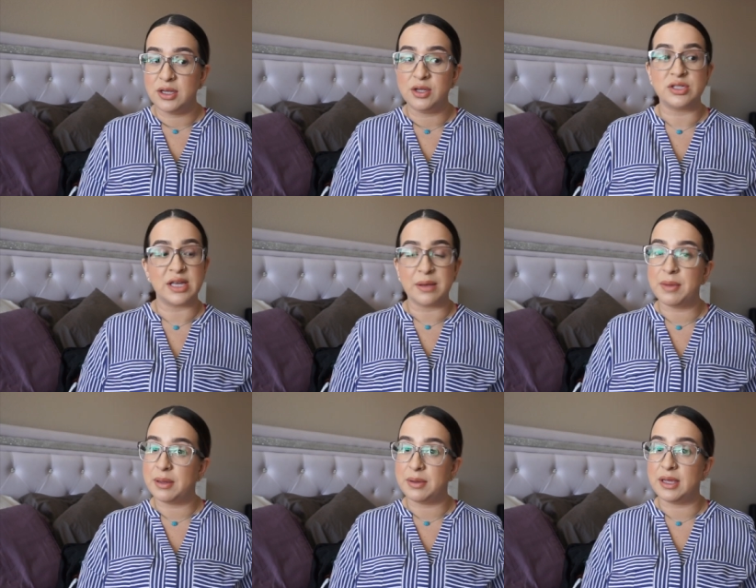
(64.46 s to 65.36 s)
your second
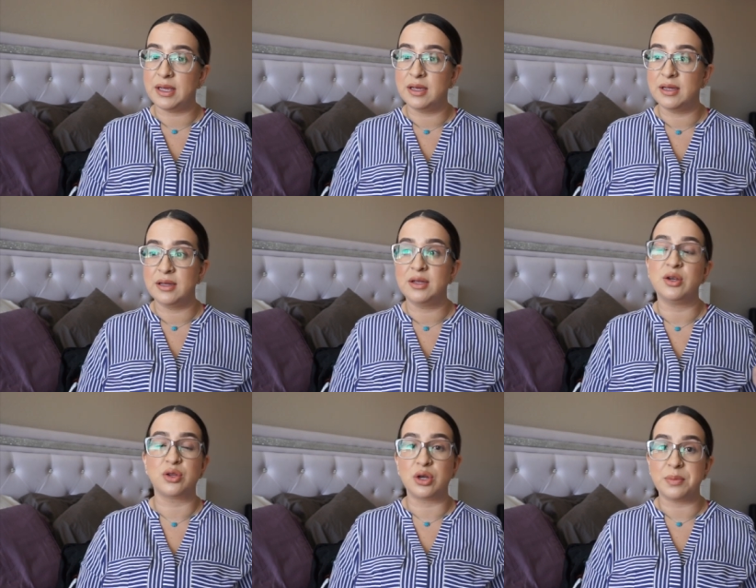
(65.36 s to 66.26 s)
baby,
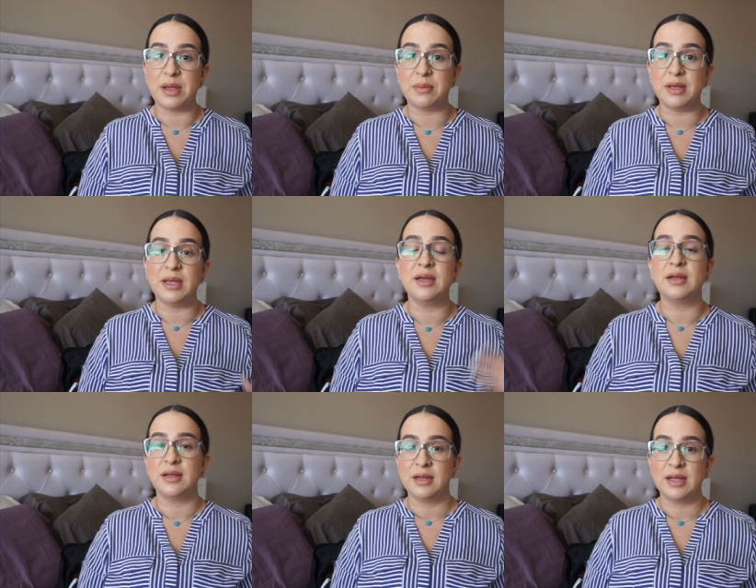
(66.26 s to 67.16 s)
your third baby,
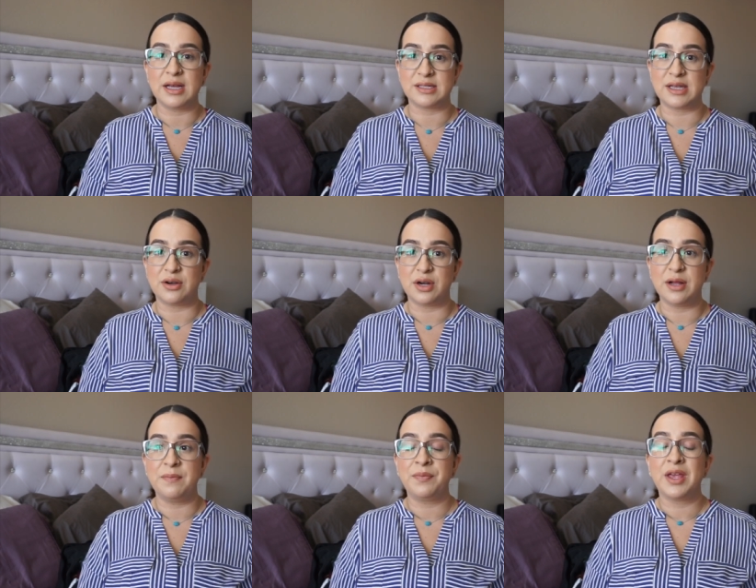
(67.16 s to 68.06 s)
etc.
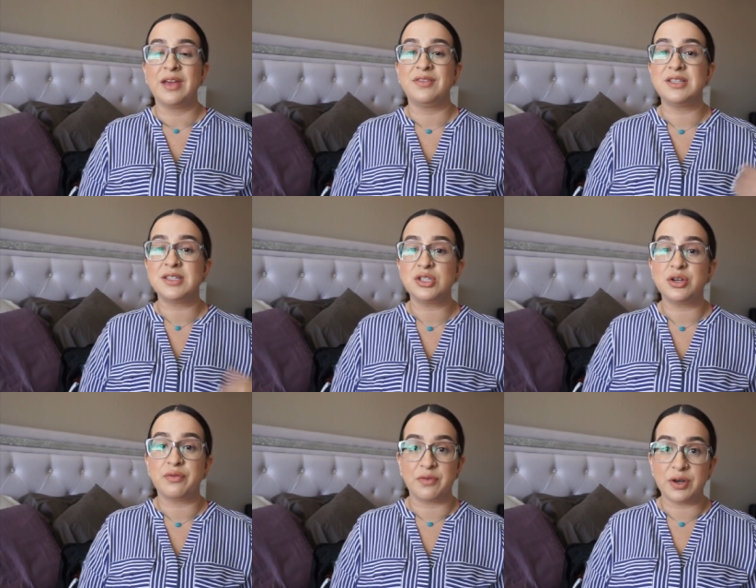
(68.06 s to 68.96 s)
If this is
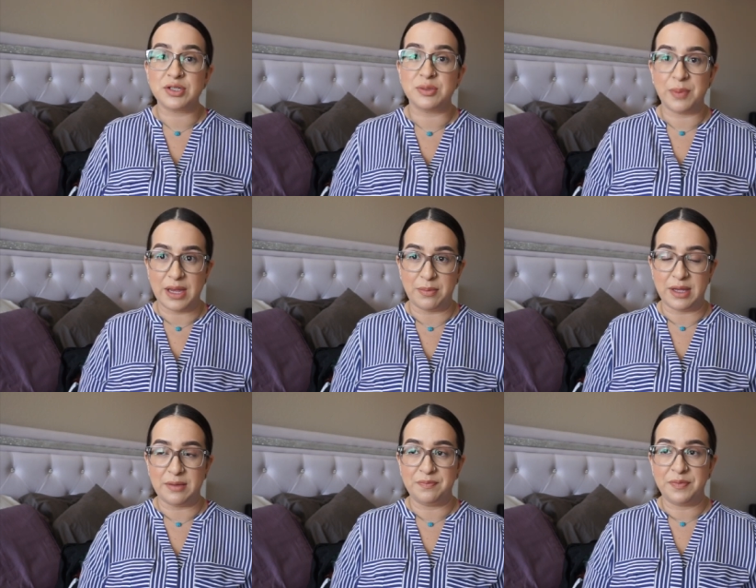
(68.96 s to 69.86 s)
your first
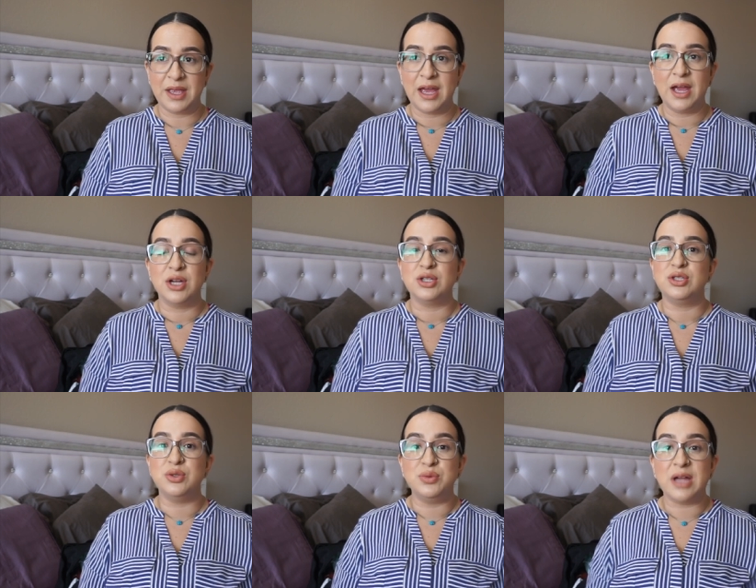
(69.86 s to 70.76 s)
baby,
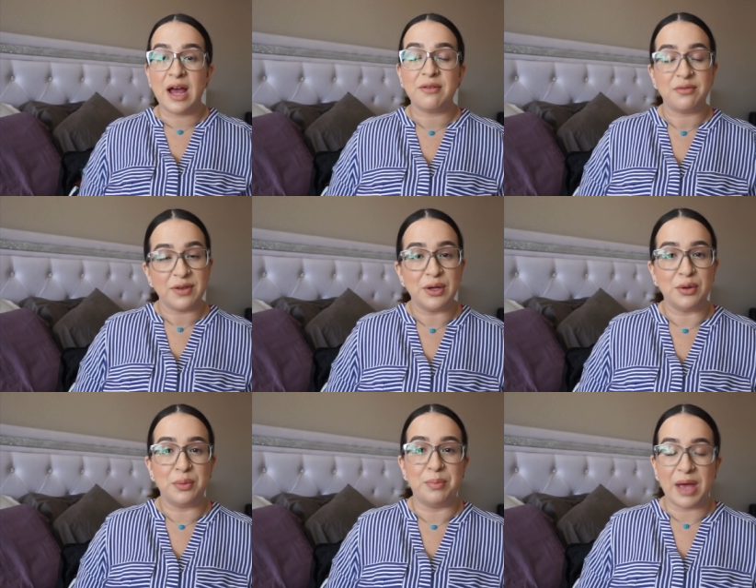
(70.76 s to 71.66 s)
do not
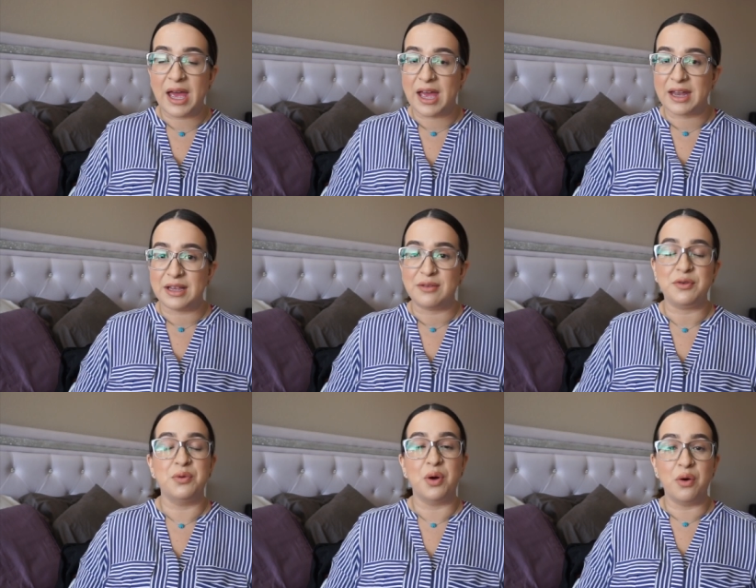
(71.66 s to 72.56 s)
feel bad if
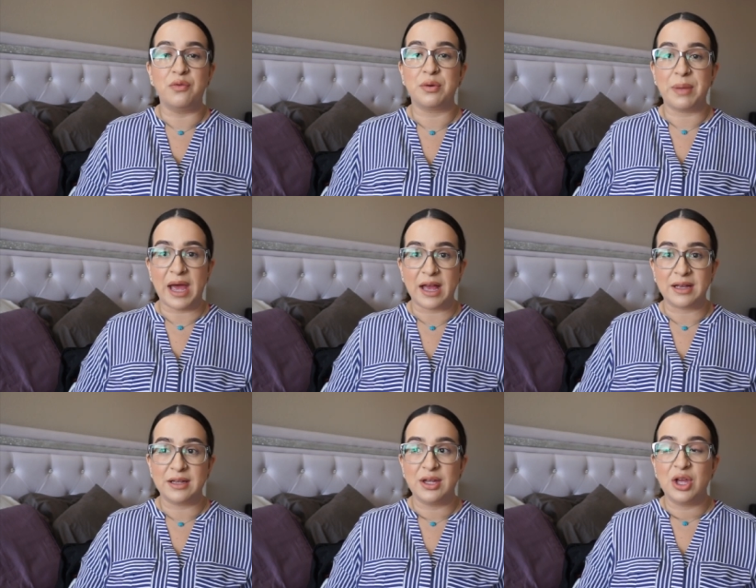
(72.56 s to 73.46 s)
you overpack